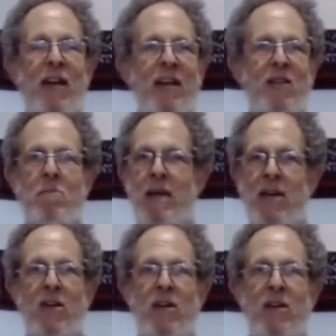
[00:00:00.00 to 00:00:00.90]
in the
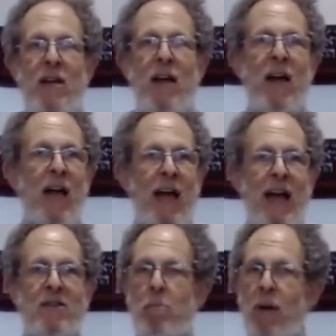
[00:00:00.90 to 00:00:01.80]
meal
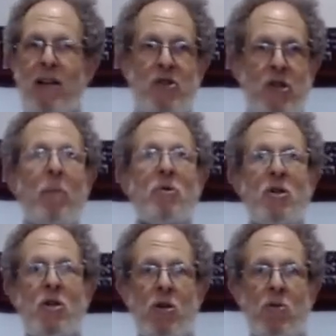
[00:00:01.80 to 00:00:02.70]
uh, as a bread
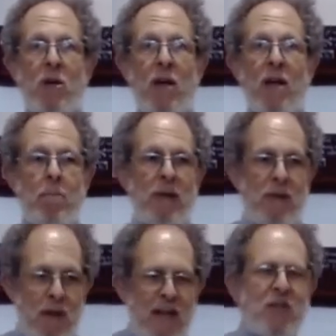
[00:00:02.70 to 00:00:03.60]
substitute, but
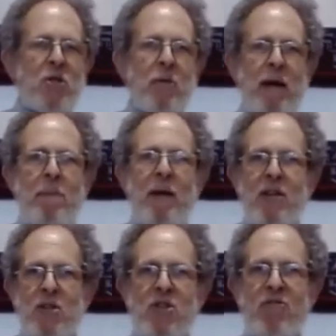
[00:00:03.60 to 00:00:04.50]
these three
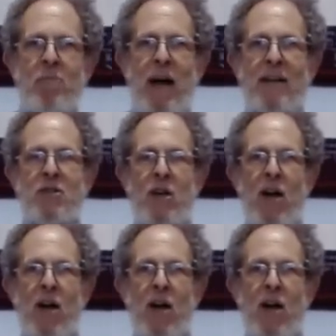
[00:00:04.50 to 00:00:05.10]
pieces of matzah